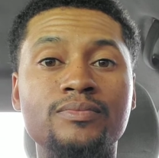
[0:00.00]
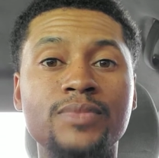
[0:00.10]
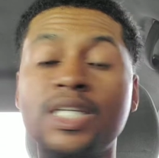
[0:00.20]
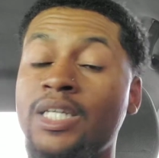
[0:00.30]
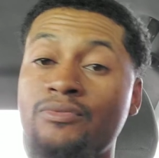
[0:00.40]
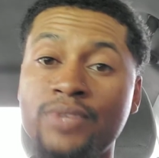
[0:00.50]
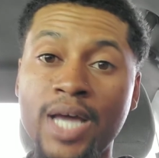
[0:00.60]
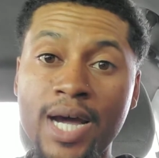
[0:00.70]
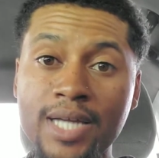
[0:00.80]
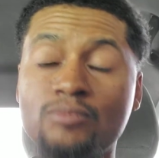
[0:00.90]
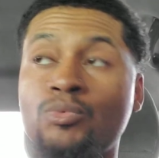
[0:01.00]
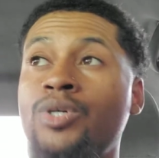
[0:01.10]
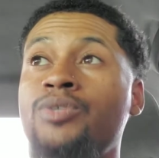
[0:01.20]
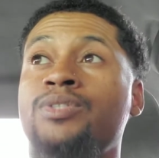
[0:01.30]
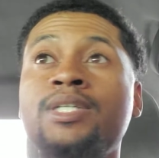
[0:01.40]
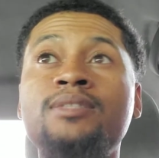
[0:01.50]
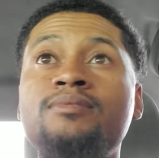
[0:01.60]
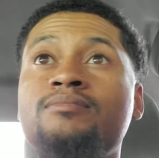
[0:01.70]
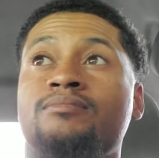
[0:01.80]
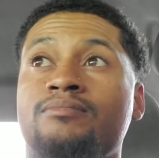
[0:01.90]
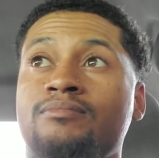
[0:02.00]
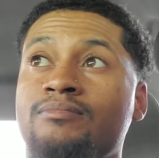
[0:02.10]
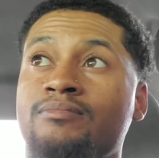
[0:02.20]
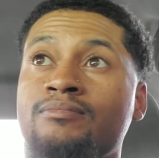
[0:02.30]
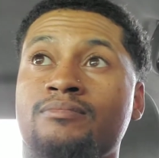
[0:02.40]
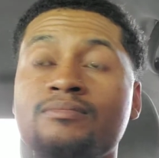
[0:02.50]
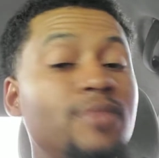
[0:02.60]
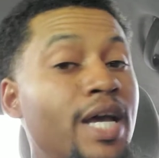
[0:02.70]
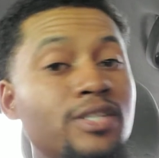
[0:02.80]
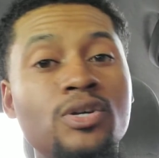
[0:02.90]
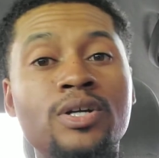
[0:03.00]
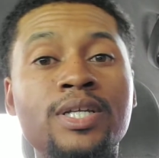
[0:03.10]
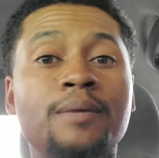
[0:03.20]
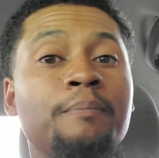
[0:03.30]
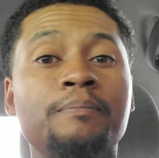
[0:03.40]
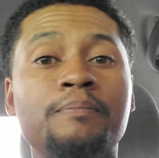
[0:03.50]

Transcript: And if not, well, then that's on him.